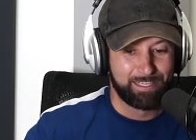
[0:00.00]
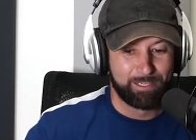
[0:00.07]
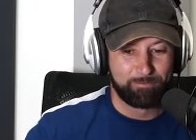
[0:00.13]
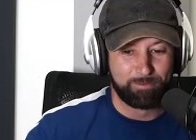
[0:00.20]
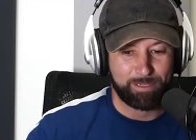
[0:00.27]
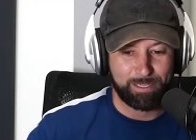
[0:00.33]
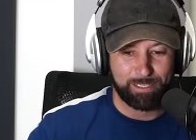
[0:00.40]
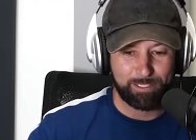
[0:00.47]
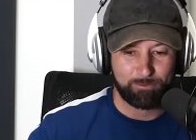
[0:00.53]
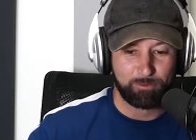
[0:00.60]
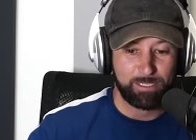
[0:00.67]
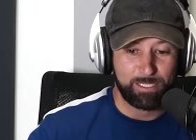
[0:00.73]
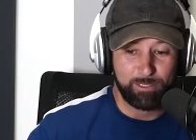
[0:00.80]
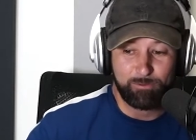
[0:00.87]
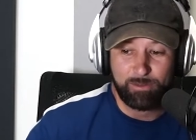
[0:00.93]
because
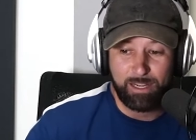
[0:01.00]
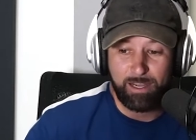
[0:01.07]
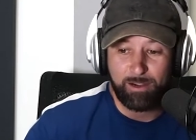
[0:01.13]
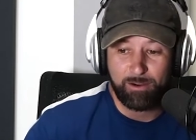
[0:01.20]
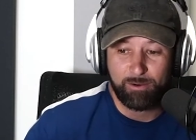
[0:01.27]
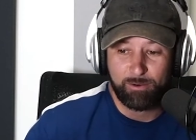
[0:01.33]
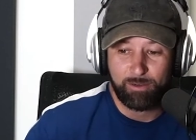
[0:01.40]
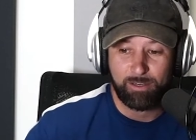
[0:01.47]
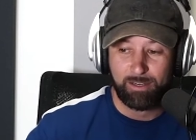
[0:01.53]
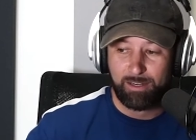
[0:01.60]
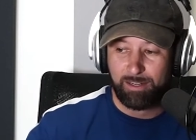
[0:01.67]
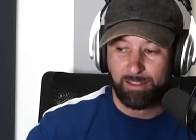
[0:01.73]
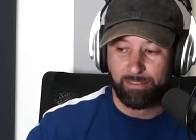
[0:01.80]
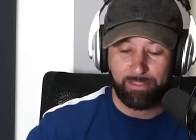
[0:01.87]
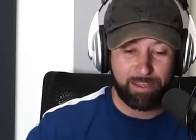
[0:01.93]
we do know
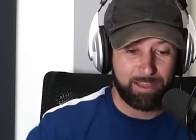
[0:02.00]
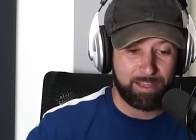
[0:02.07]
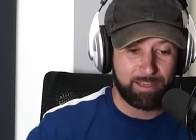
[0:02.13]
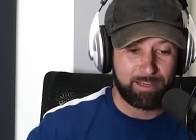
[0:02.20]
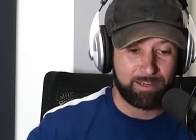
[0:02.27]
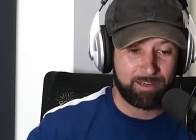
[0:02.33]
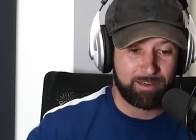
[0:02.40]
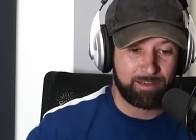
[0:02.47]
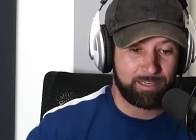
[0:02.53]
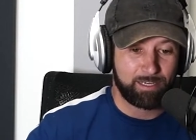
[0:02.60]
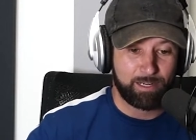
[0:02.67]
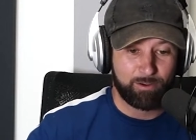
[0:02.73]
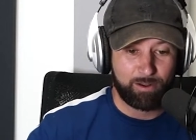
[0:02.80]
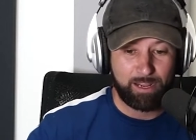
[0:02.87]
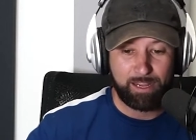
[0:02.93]
that,
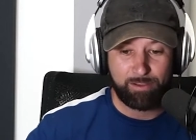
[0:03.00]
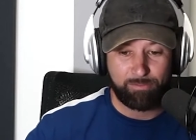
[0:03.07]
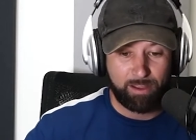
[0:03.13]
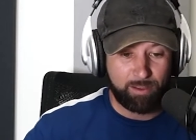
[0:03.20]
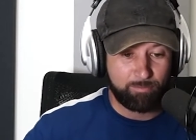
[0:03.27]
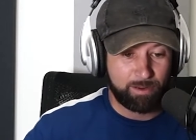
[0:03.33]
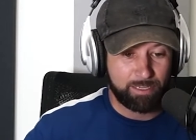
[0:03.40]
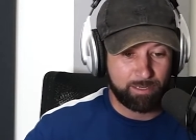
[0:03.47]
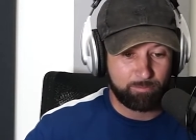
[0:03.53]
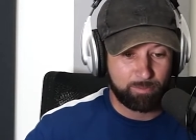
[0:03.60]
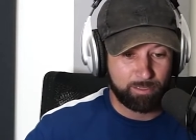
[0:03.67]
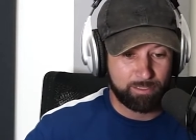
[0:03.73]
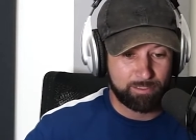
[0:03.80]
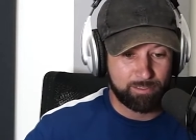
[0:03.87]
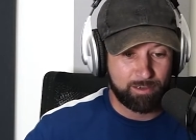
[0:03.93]
hey, if I have my kid
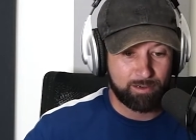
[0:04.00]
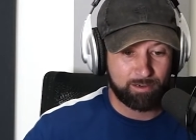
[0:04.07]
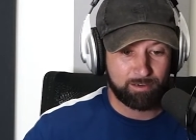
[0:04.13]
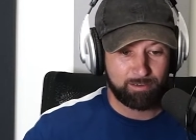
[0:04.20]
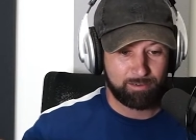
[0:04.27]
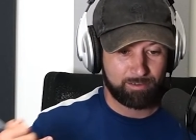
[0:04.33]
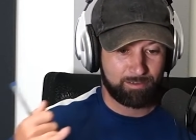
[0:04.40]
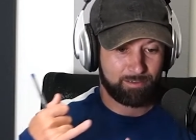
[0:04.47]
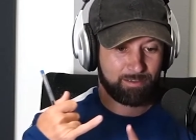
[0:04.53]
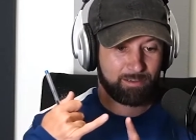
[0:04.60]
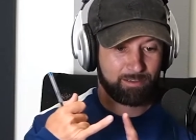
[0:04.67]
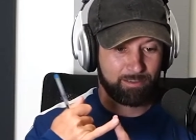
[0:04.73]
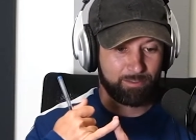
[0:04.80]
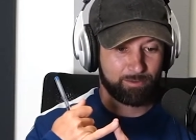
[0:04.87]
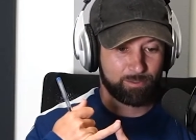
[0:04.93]
playing soccer,
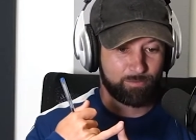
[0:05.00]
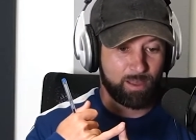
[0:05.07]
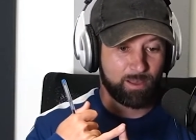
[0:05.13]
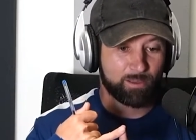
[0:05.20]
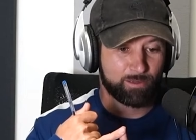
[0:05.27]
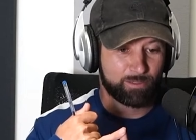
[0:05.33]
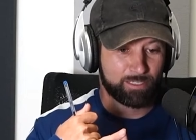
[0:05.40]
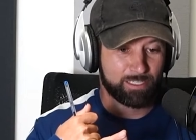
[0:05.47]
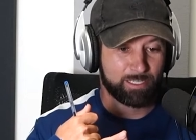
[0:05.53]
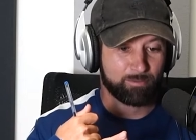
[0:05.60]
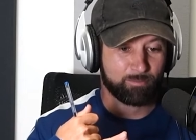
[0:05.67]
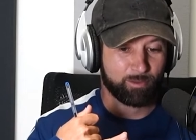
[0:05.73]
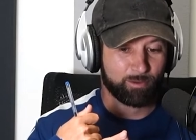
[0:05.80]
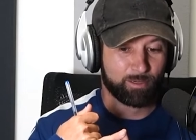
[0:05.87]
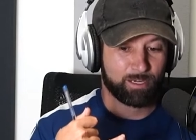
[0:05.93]
there's value to
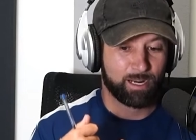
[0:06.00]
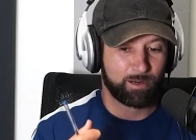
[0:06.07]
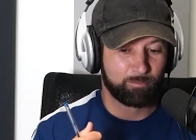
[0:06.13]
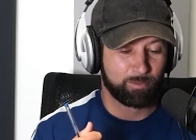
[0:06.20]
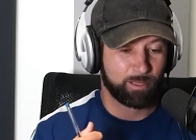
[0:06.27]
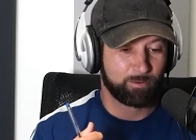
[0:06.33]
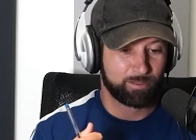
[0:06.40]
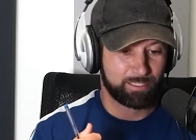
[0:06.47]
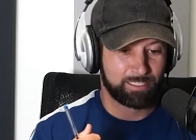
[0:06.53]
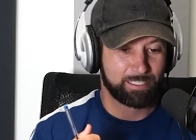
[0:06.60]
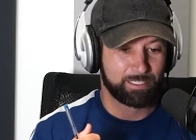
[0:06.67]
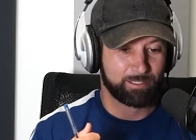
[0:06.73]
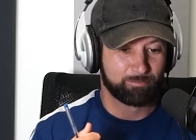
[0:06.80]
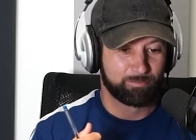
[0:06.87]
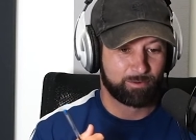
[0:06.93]
him learning how to play with the
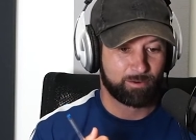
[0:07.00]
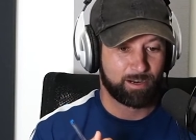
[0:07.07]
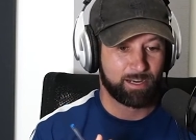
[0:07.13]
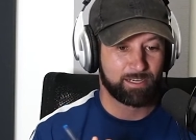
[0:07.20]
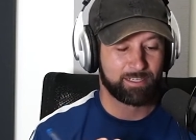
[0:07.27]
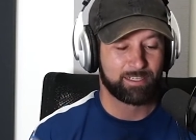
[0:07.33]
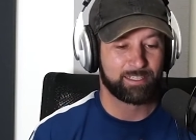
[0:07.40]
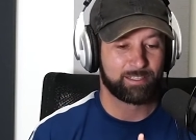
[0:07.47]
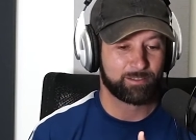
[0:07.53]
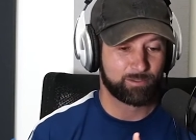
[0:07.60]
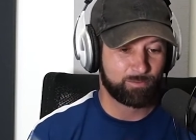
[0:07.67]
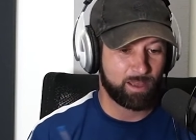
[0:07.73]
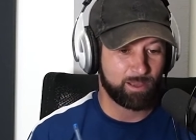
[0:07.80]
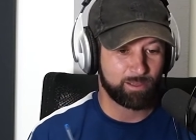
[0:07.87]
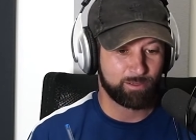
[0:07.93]
team, right? There's
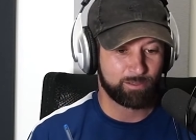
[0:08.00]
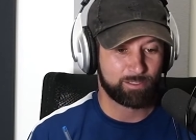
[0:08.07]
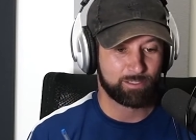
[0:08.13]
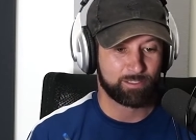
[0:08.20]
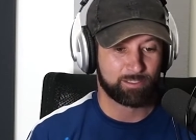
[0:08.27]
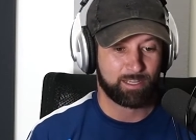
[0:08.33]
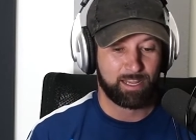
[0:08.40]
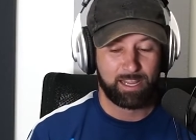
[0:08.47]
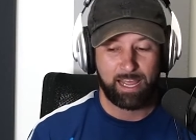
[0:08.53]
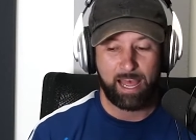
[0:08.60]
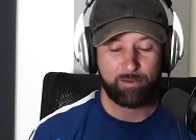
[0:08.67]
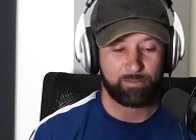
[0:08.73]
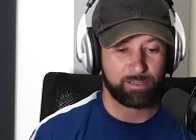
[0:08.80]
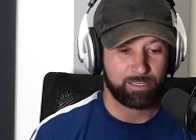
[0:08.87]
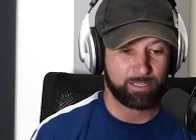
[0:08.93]
value to
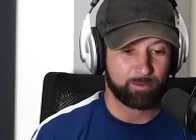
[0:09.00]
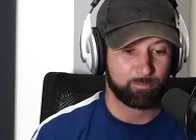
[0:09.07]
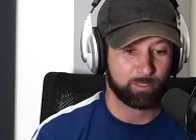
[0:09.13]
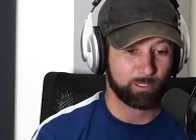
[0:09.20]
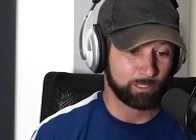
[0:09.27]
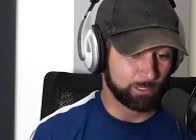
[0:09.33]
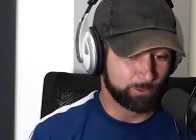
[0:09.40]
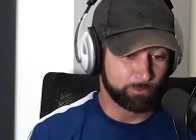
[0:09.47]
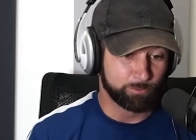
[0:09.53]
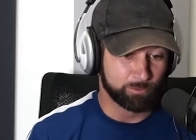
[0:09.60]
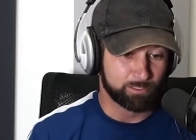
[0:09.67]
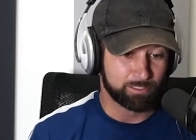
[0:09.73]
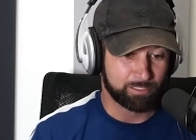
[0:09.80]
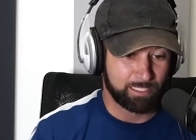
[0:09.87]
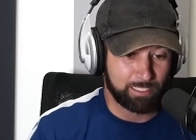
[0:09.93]
having him
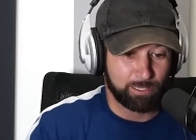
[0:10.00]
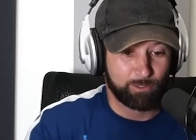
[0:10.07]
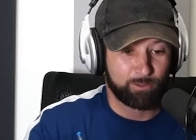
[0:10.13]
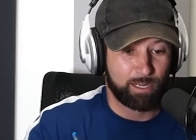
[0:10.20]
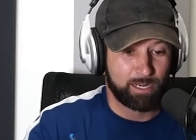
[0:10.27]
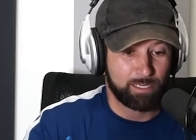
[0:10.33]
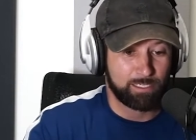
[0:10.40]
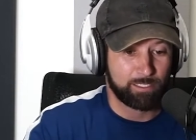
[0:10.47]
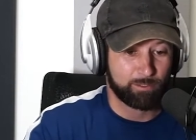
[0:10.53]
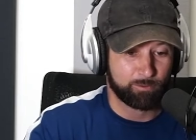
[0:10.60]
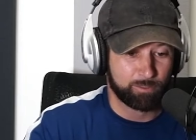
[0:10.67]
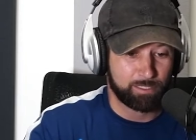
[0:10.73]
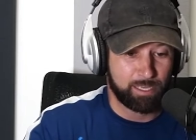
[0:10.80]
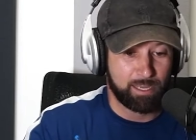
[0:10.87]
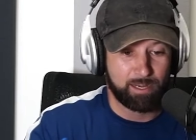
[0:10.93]
lose and learn how to deal
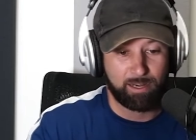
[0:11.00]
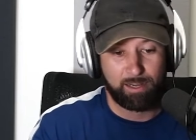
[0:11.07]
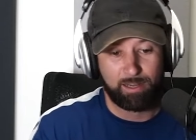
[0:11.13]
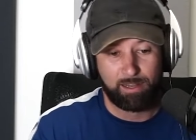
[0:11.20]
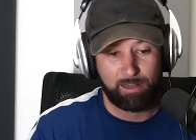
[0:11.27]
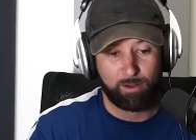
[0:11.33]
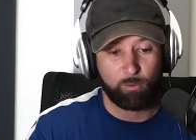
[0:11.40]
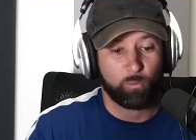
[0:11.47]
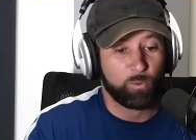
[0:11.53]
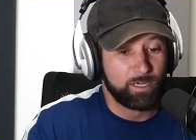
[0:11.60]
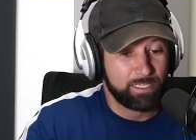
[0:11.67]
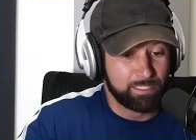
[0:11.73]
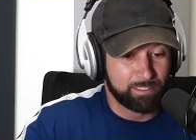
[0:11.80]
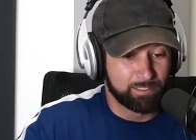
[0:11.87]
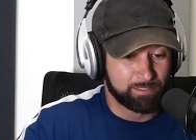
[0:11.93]
with that,
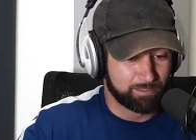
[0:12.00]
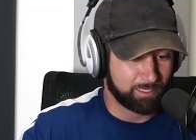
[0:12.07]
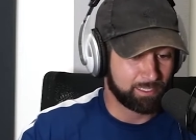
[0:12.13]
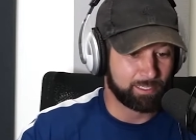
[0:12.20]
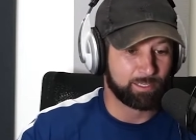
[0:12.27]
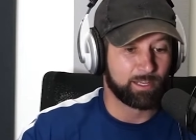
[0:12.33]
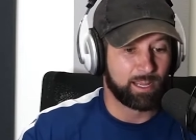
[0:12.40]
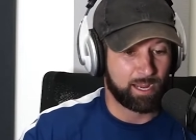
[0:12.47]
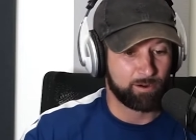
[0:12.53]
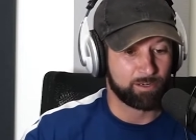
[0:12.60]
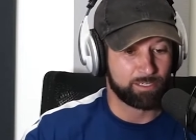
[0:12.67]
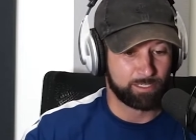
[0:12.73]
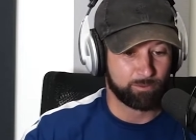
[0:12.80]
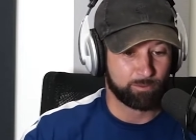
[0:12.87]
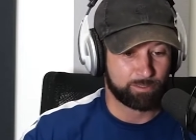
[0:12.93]
winning and how to
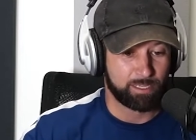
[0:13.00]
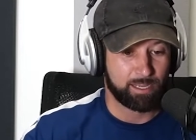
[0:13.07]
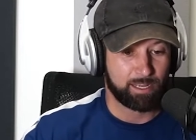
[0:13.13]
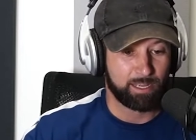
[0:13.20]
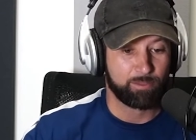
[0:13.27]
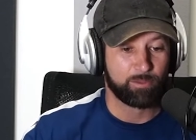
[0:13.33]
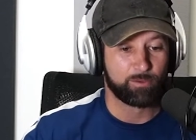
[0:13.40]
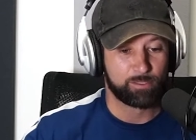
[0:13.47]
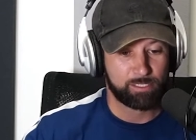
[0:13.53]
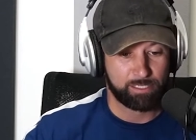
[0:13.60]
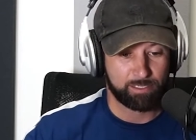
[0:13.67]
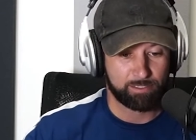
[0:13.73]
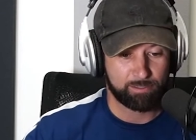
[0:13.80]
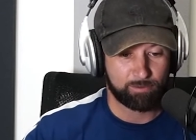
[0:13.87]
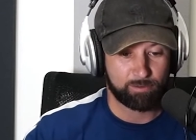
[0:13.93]
deal with that. And those
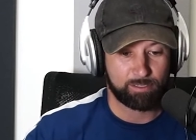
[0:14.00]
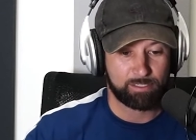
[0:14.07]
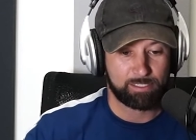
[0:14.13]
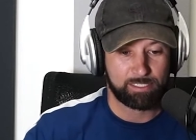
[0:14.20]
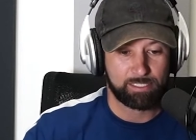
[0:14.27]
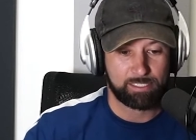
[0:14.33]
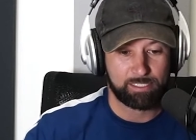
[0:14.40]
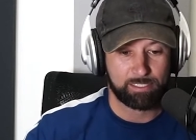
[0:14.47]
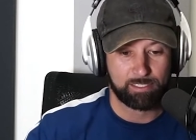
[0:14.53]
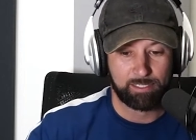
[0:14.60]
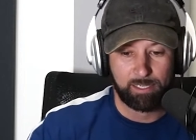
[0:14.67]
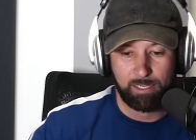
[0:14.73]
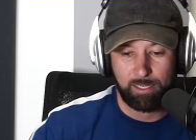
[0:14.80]
things are consistent